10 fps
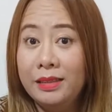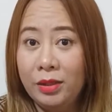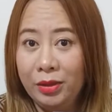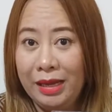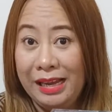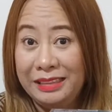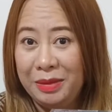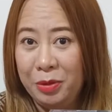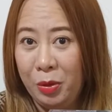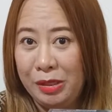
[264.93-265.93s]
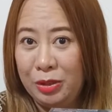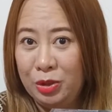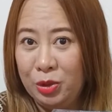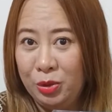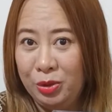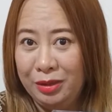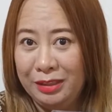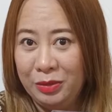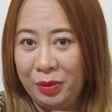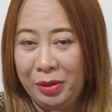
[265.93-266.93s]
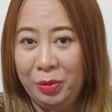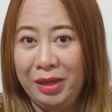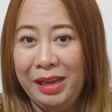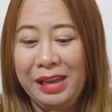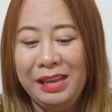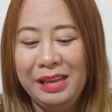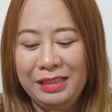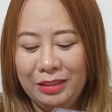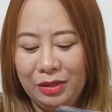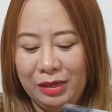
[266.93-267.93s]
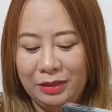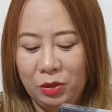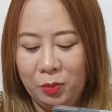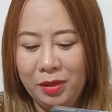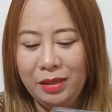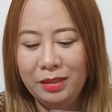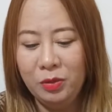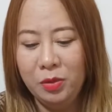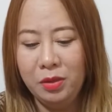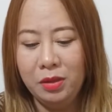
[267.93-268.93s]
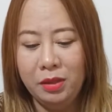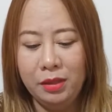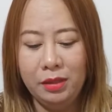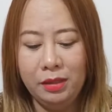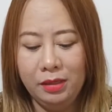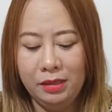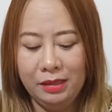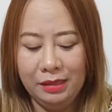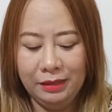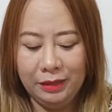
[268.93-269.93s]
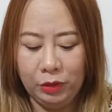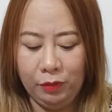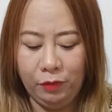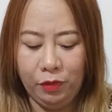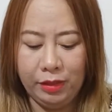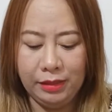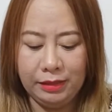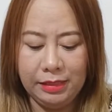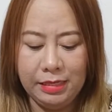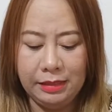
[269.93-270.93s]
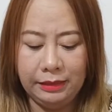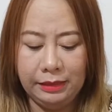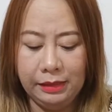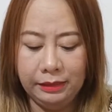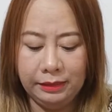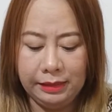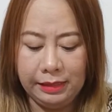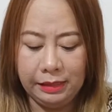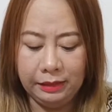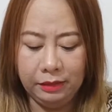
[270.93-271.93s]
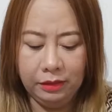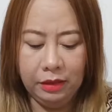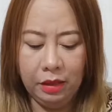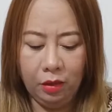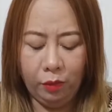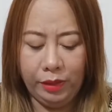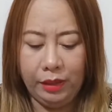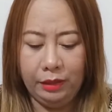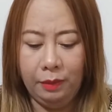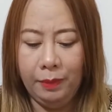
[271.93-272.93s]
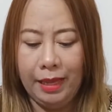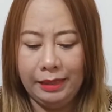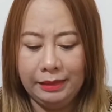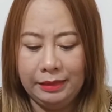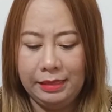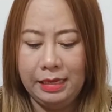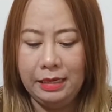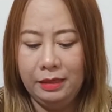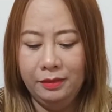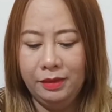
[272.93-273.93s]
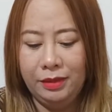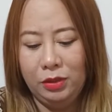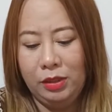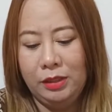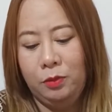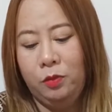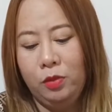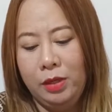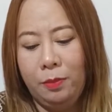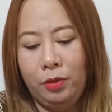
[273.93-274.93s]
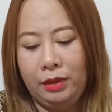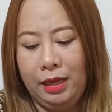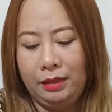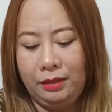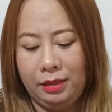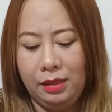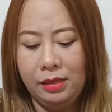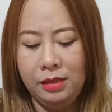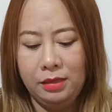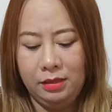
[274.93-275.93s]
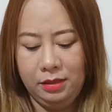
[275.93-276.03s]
So guys, I'm going to show you this one, okay? So let's open this one. So if you can see, it's still sealed with the plastic. So it's fully protected.